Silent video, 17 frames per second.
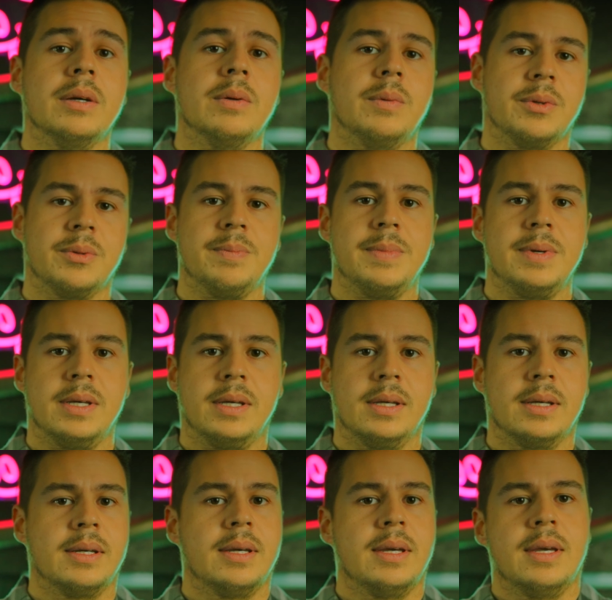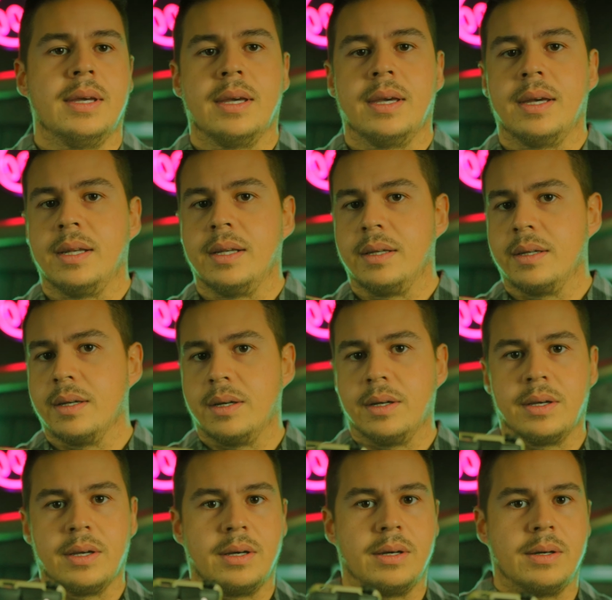with me and
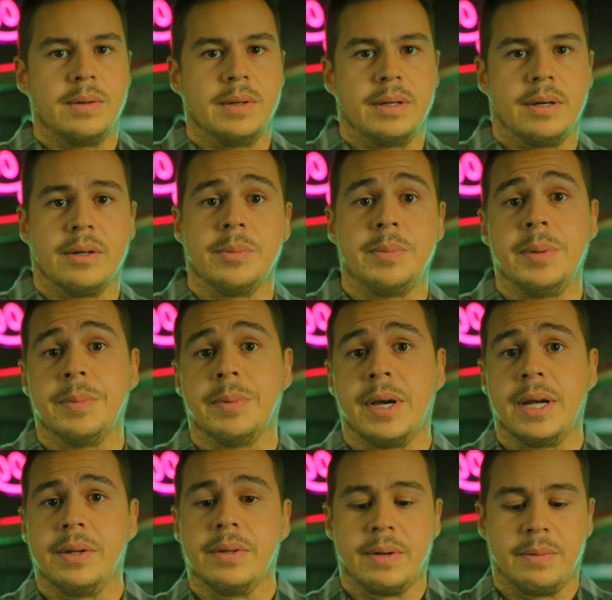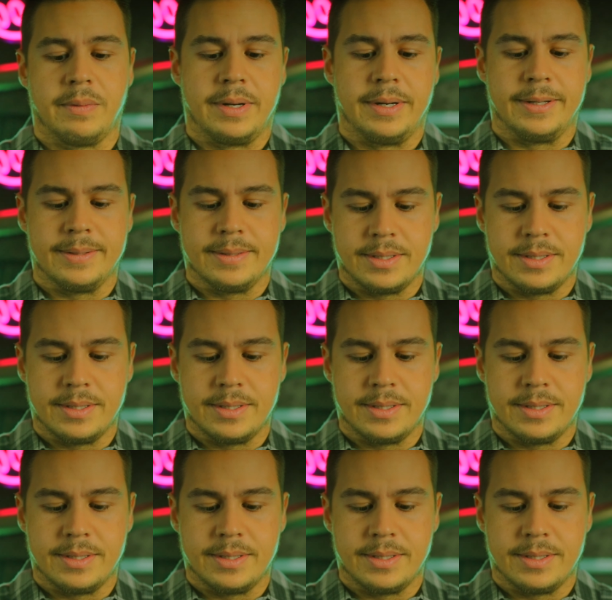Gunco and all the people I know that run it.